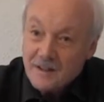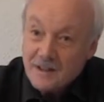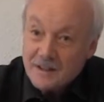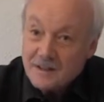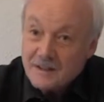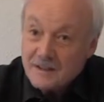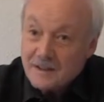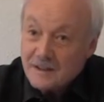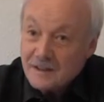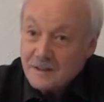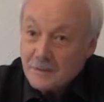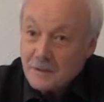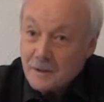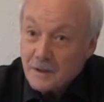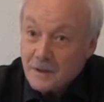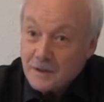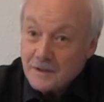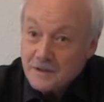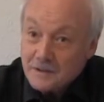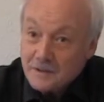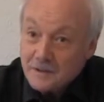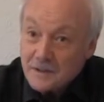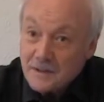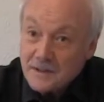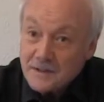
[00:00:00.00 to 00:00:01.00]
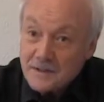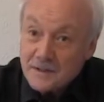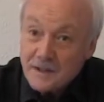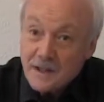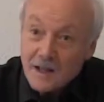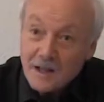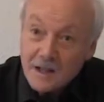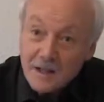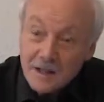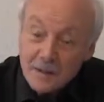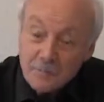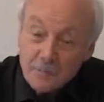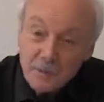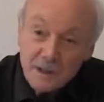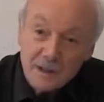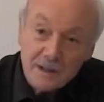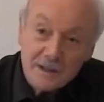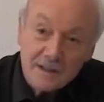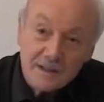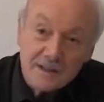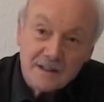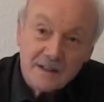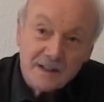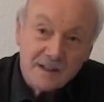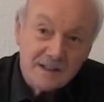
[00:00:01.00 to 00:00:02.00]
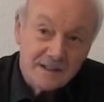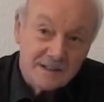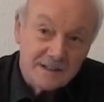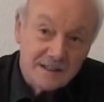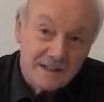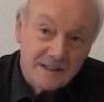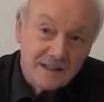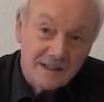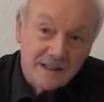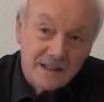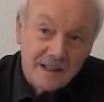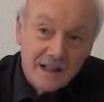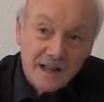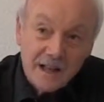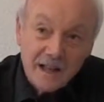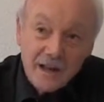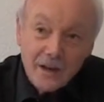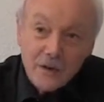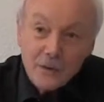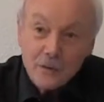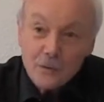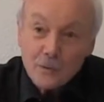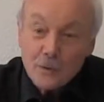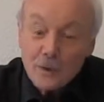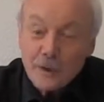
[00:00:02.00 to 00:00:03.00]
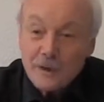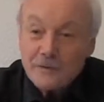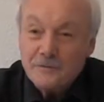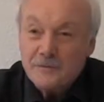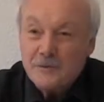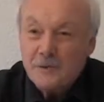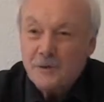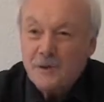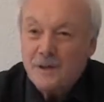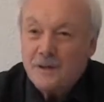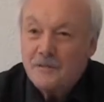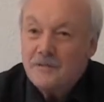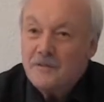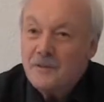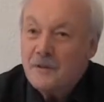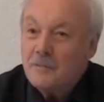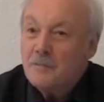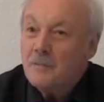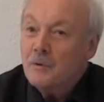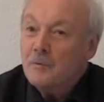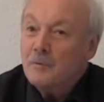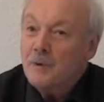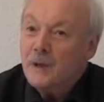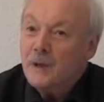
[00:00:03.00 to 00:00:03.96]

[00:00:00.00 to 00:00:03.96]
that the trees are being cut, you have to give them a